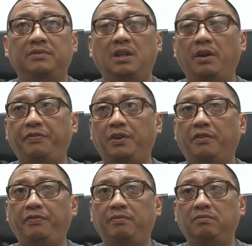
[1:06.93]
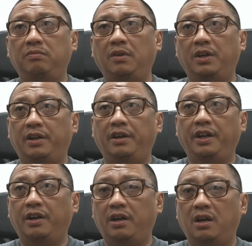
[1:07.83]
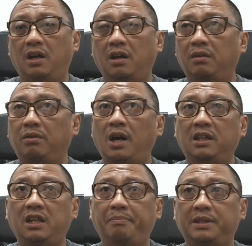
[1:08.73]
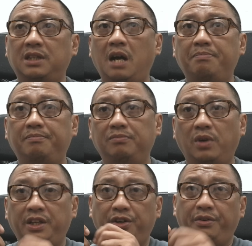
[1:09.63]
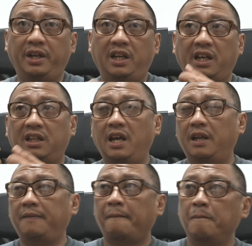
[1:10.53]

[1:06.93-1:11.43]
Now if your rod tip is up and you're reeling it in,